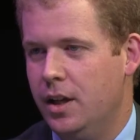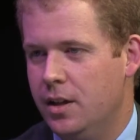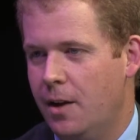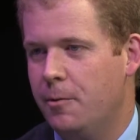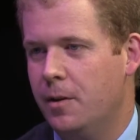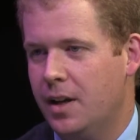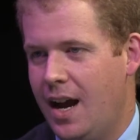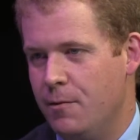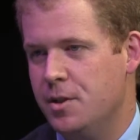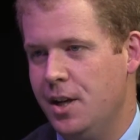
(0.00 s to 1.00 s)
enough
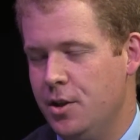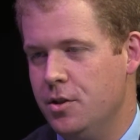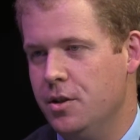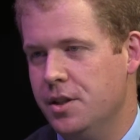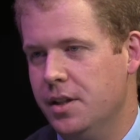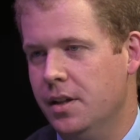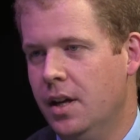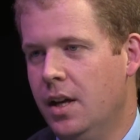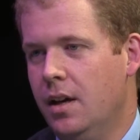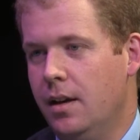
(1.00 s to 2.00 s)
conversation. Is the
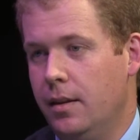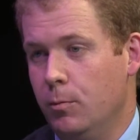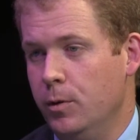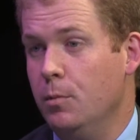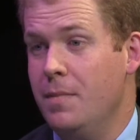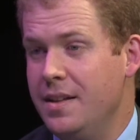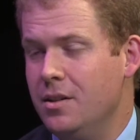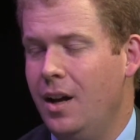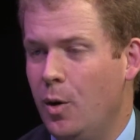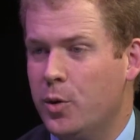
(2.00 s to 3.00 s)
real
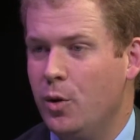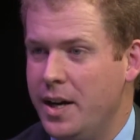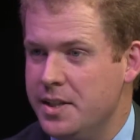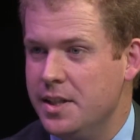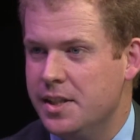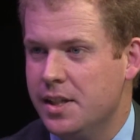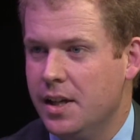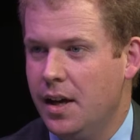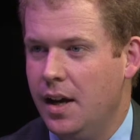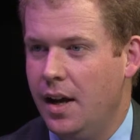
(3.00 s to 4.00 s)
mental health crisis
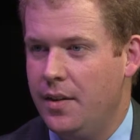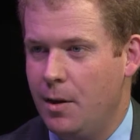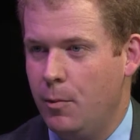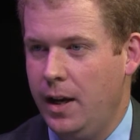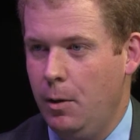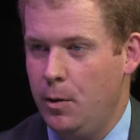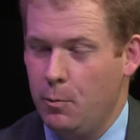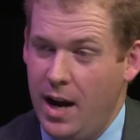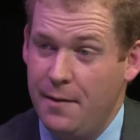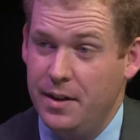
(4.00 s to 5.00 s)
that
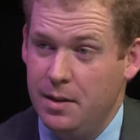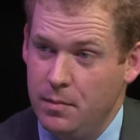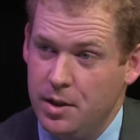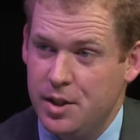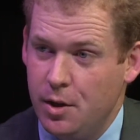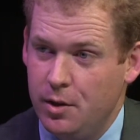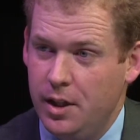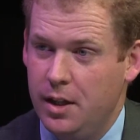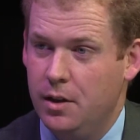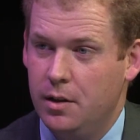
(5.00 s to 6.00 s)
we're having in Minnesota
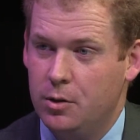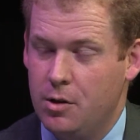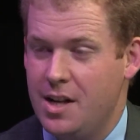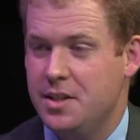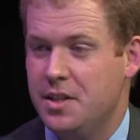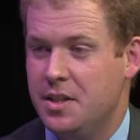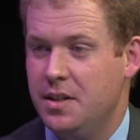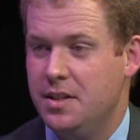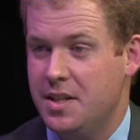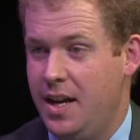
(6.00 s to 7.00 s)
and across the
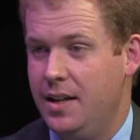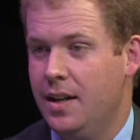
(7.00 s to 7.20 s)
state.